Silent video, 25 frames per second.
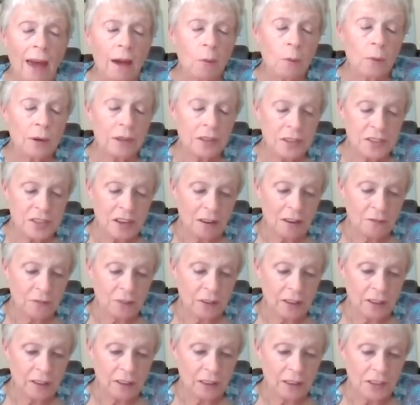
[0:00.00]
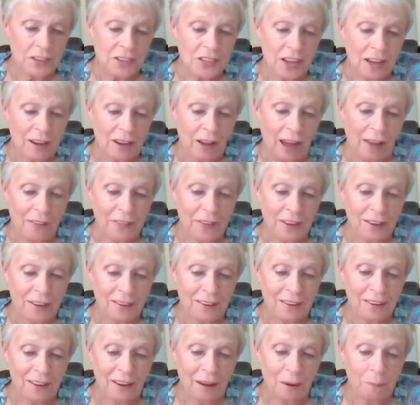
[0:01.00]
would definitely say, I
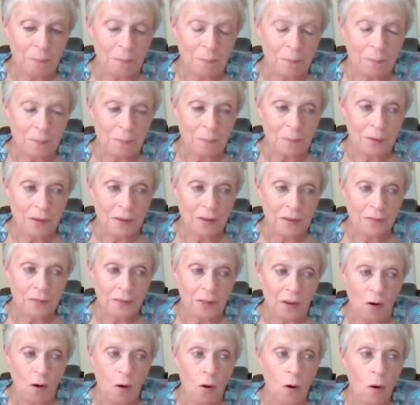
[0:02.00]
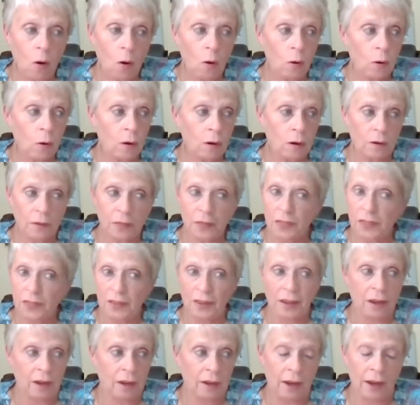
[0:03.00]
think the whole
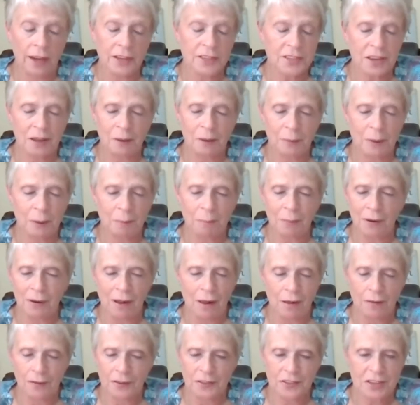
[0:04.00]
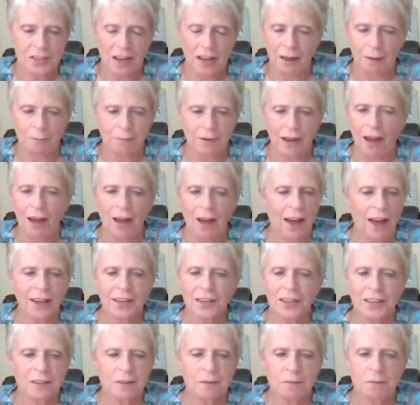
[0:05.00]
thing, I tell people all the time. Now, I
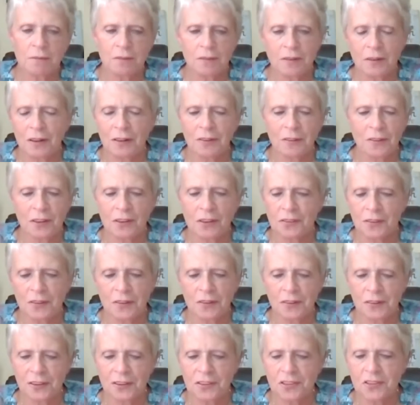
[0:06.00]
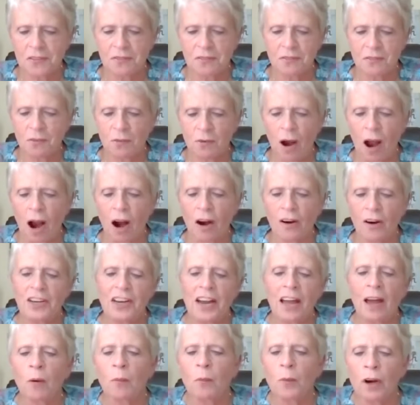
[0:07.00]
didn't, our
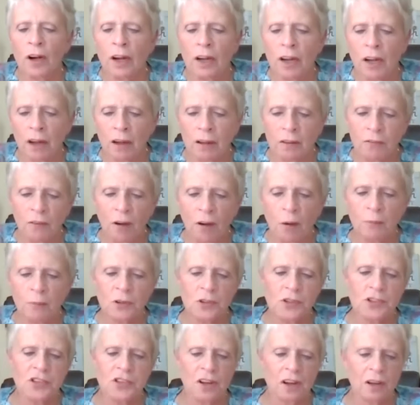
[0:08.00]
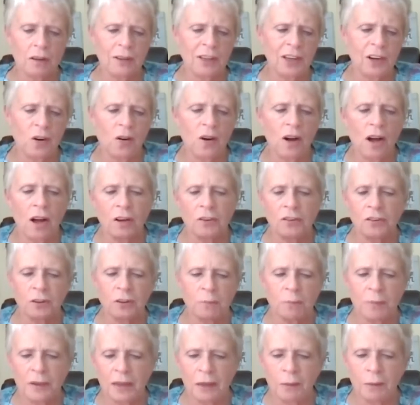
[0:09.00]
network of almost,
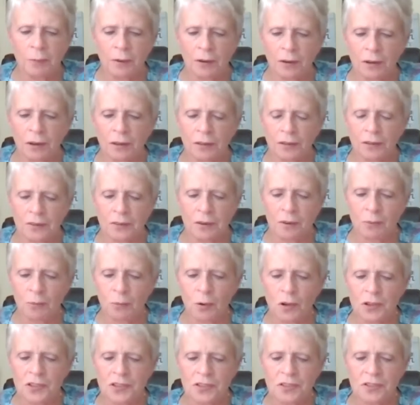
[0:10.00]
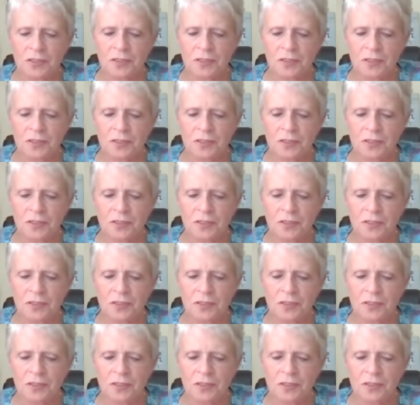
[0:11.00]
100 people was,